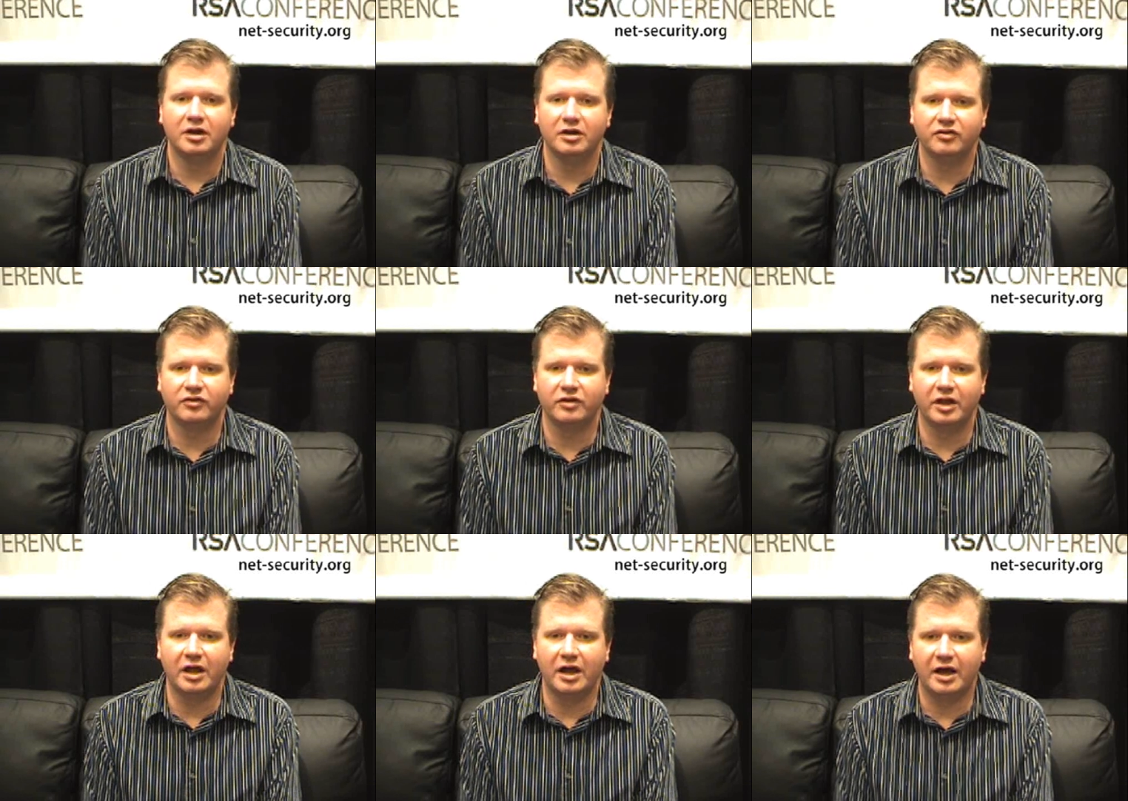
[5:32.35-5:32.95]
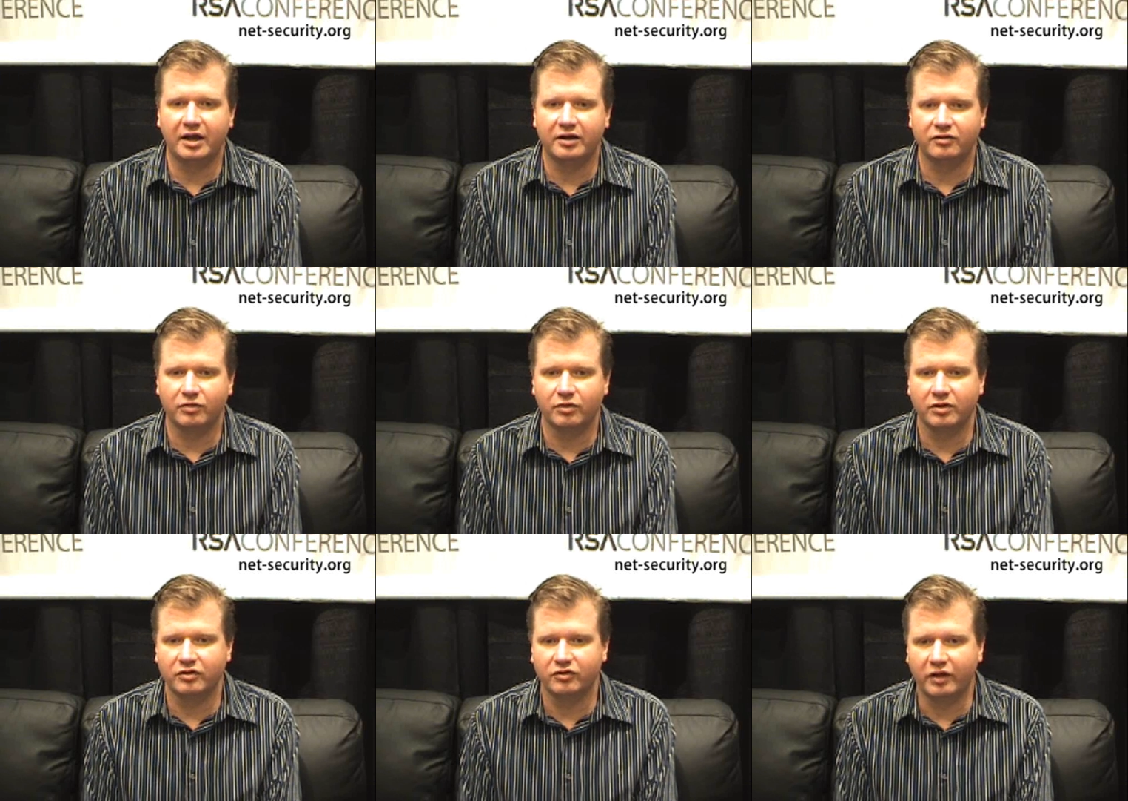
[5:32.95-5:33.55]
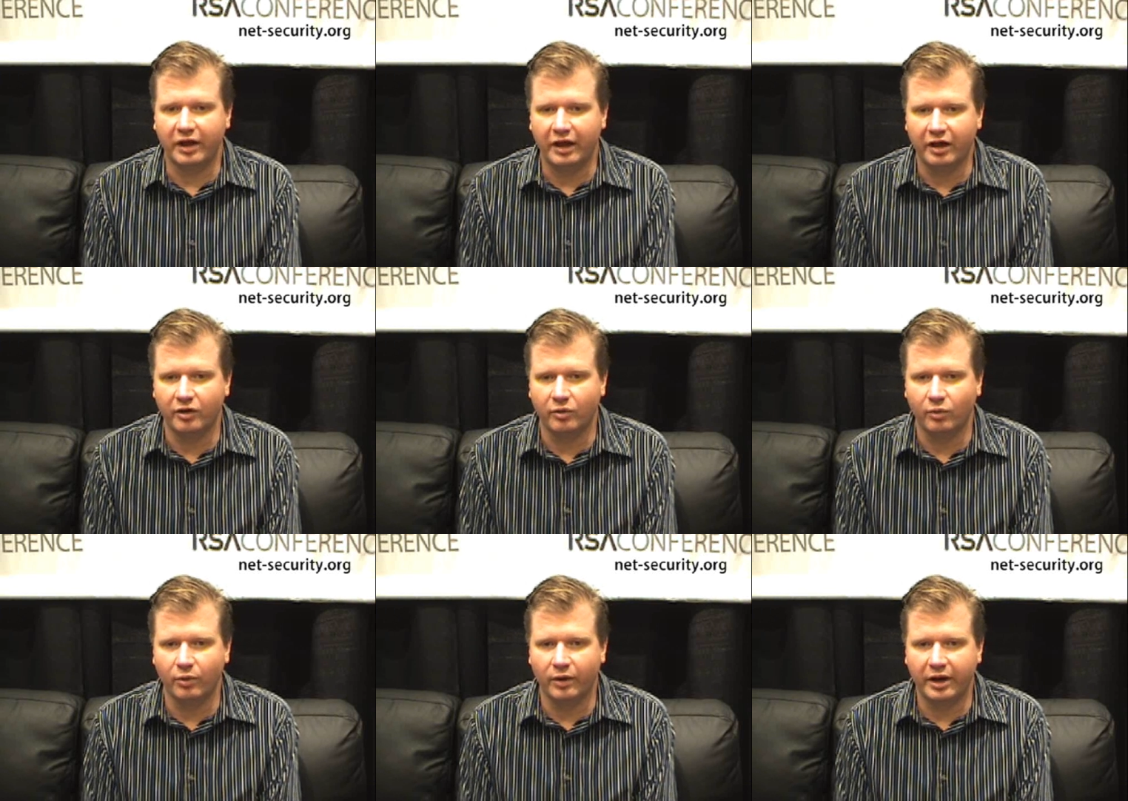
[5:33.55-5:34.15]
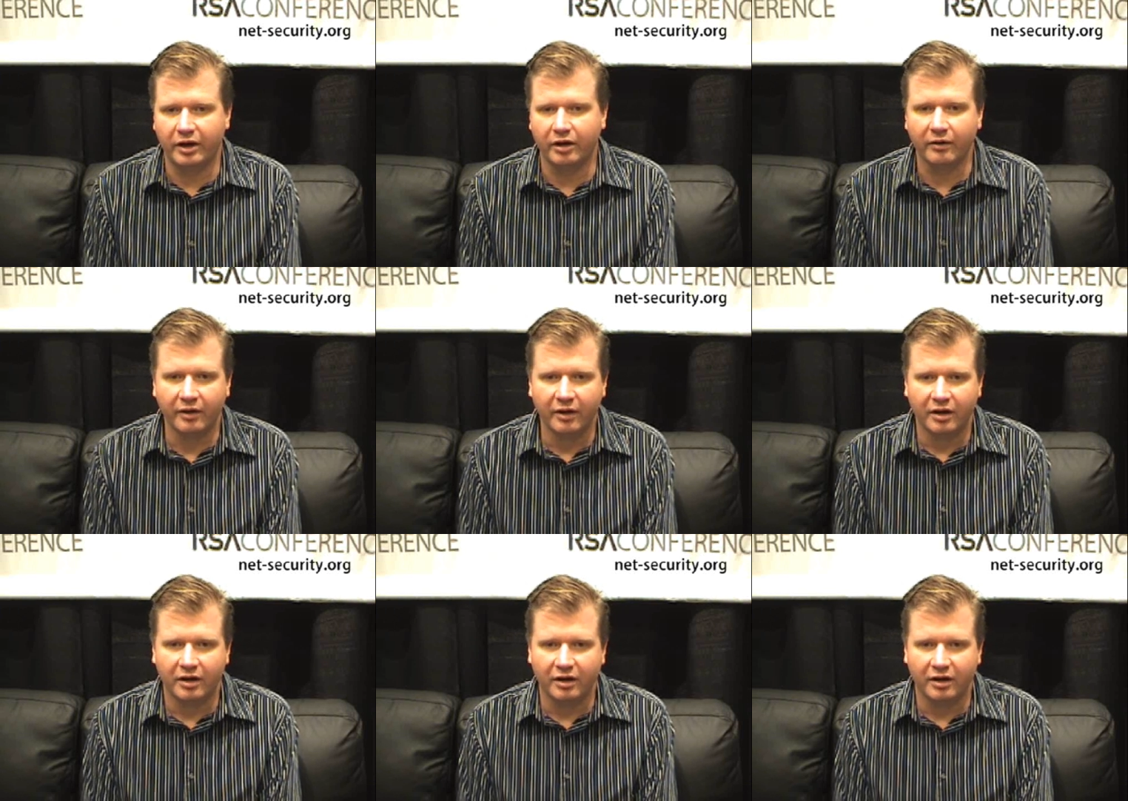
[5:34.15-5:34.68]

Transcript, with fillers: is not or is unaware